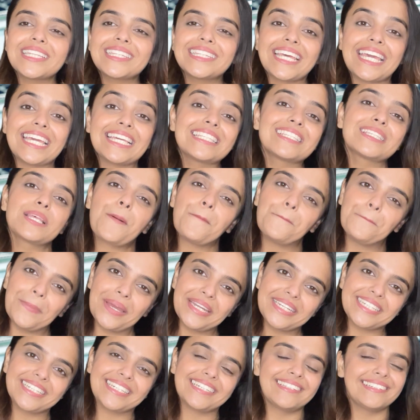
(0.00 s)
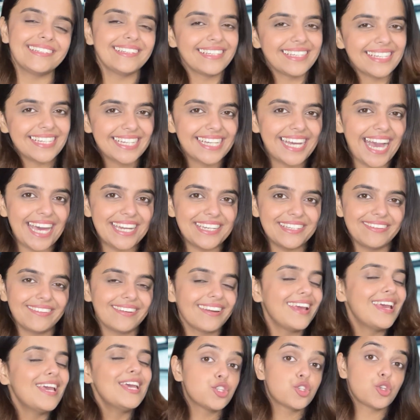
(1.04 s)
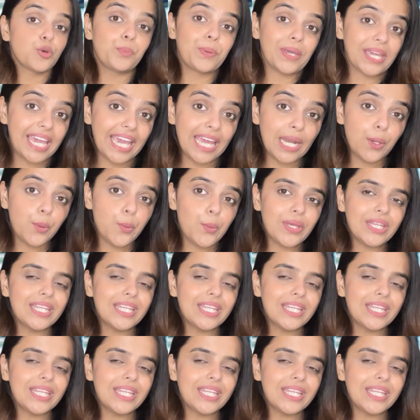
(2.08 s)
the things medical career. To begin